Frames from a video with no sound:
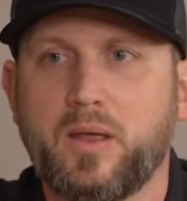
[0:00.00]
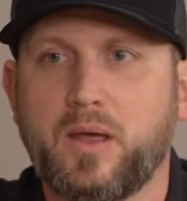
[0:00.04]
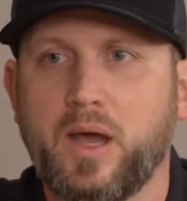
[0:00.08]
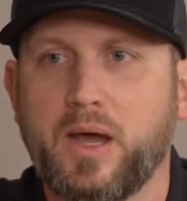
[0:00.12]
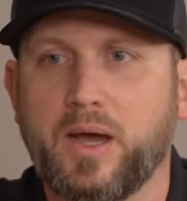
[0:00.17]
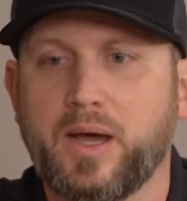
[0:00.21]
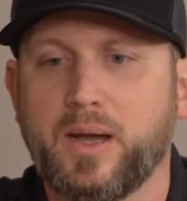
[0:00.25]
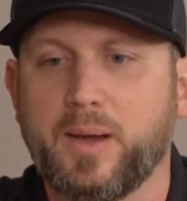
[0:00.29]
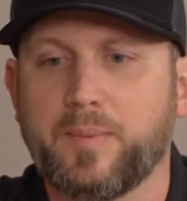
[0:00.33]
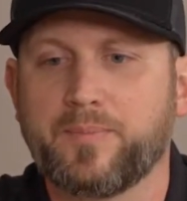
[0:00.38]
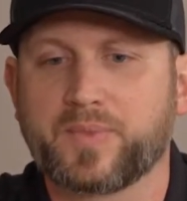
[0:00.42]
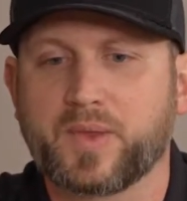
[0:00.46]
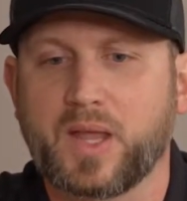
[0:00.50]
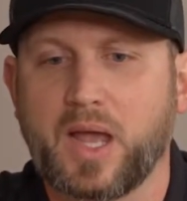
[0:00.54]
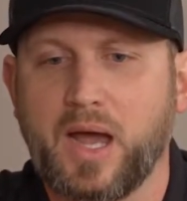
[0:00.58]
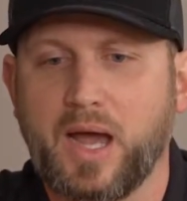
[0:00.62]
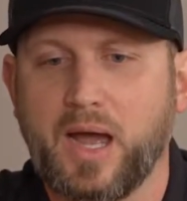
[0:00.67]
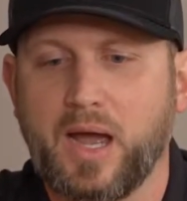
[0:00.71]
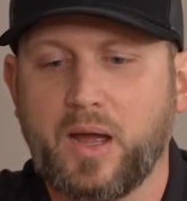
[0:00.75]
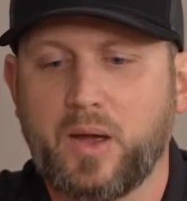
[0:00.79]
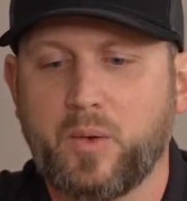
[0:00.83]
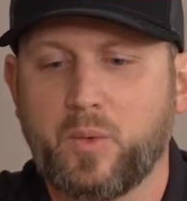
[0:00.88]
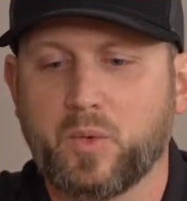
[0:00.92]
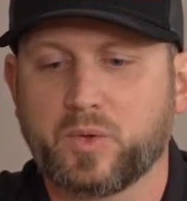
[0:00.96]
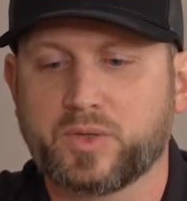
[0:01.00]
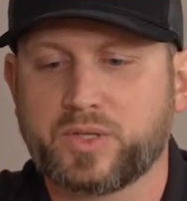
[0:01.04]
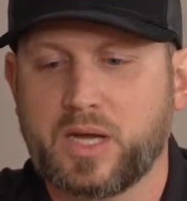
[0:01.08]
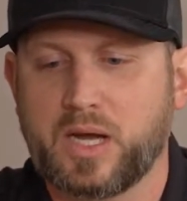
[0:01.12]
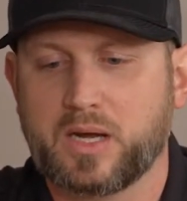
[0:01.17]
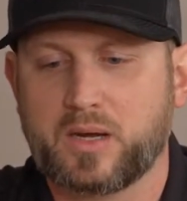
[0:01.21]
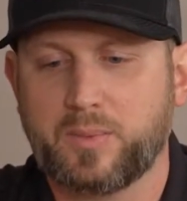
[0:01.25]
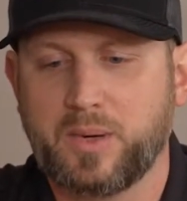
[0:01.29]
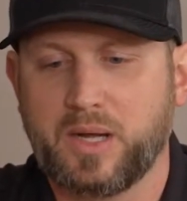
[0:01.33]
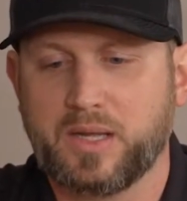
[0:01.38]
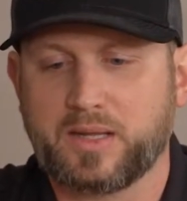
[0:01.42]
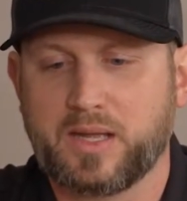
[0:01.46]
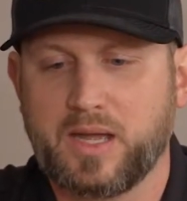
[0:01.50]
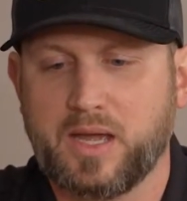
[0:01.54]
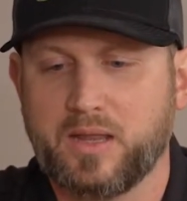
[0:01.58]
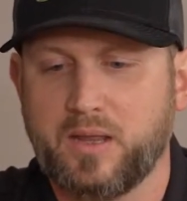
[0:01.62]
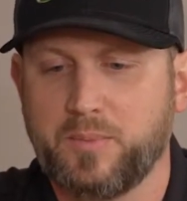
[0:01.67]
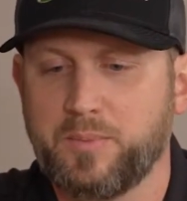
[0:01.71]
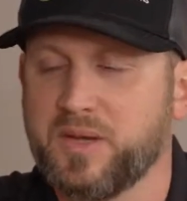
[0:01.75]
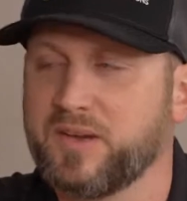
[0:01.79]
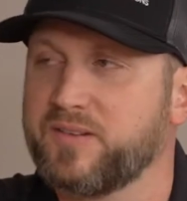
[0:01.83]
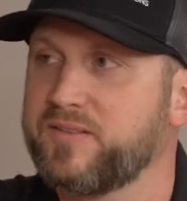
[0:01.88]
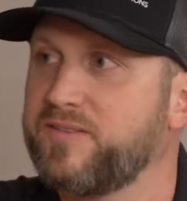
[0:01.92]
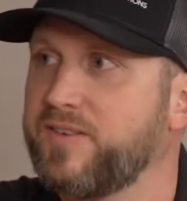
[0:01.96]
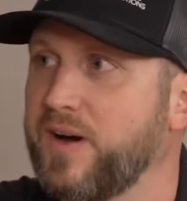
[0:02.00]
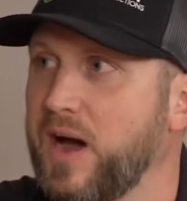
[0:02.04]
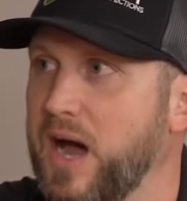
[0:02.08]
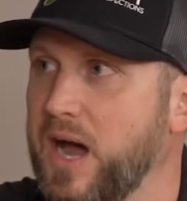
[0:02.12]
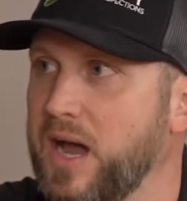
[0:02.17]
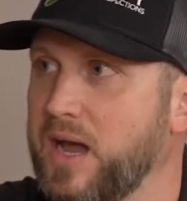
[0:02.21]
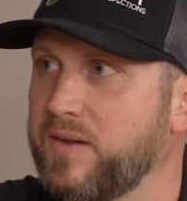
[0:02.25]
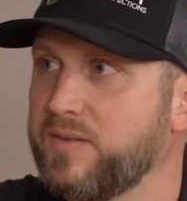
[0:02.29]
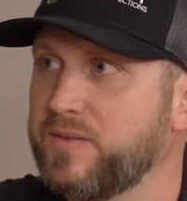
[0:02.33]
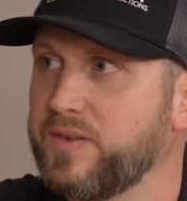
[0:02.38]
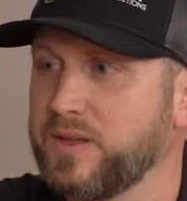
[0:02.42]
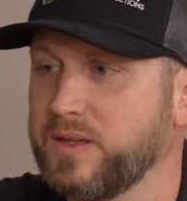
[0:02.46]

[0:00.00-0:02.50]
I will talk about kind of the big five,